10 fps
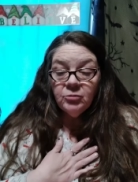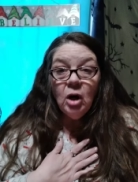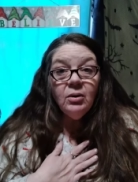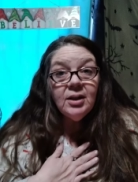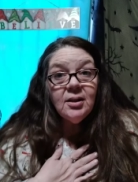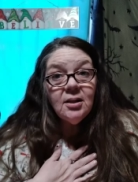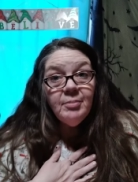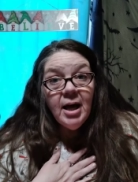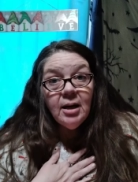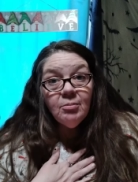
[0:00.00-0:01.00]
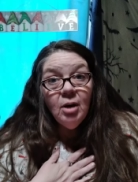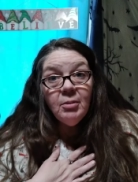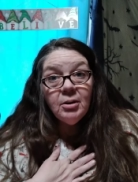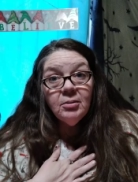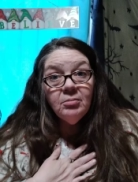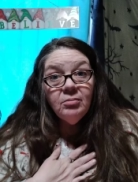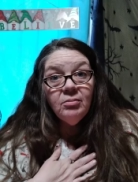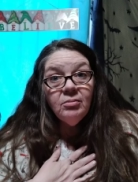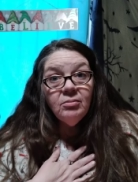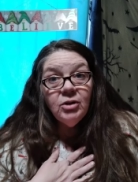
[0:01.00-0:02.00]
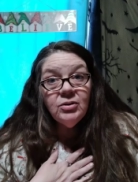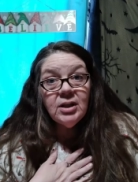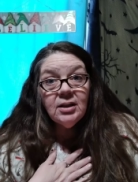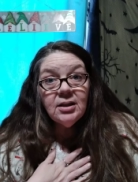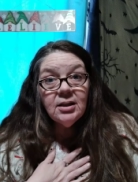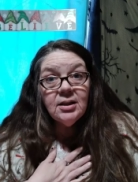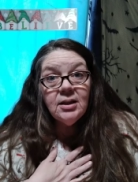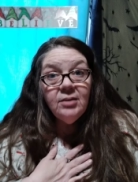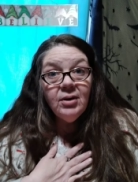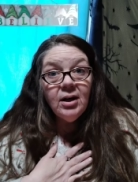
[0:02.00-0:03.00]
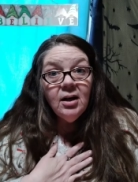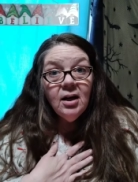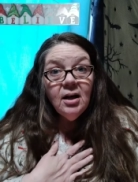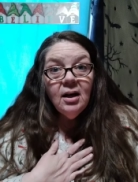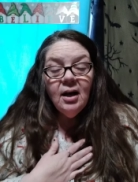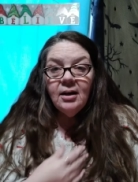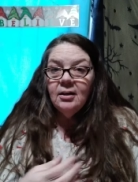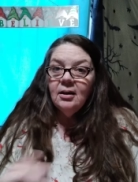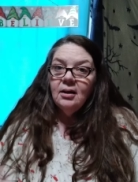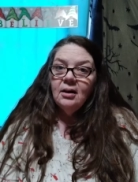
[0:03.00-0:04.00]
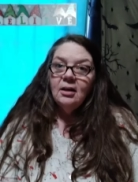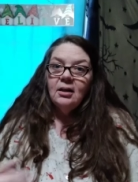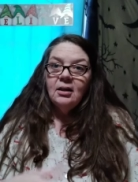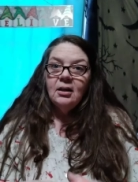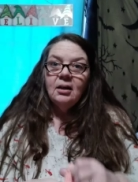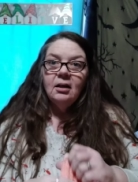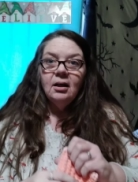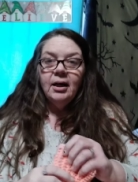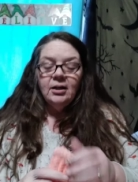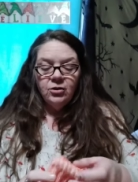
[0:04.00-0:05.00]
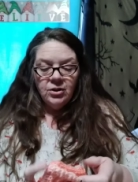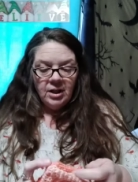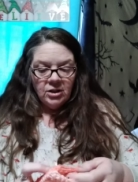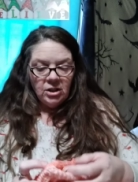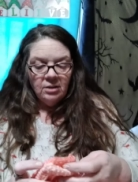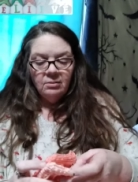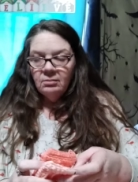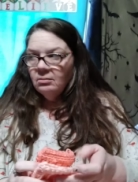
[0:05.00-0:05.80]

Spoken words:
Oh, this is Manic Mama Musings. This is Neva. Hi. Late introduction.